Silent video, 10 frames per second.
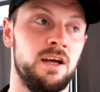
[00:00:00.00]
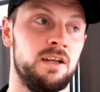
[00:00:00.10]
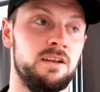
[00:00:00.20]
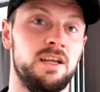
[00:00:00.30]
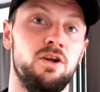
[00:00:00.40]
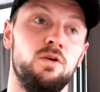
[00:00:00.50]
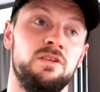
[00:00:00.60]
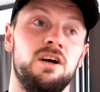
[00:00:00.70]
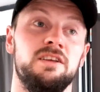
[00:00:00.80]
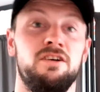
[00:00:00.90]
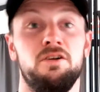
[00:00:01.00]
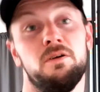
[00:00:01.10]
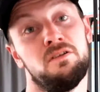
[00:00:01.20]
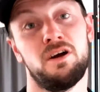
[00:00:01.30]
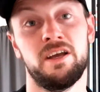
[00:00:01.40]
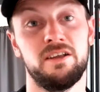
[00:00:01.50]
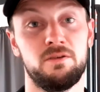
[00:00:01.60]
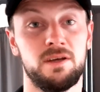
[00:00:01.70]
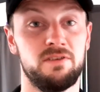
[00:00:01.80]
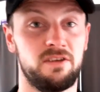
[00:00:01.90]
and he knows that all he's got to do is knock it
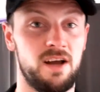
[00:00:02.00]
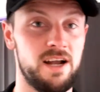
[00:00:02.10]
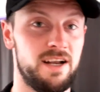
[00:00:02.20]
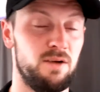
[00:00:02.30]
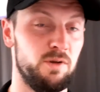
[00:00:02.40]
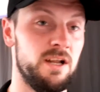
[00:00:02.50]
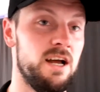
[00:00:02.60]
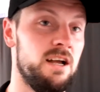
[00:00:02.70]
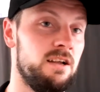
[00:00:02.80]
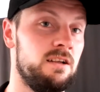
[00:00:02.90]
to either side, and I'll be there.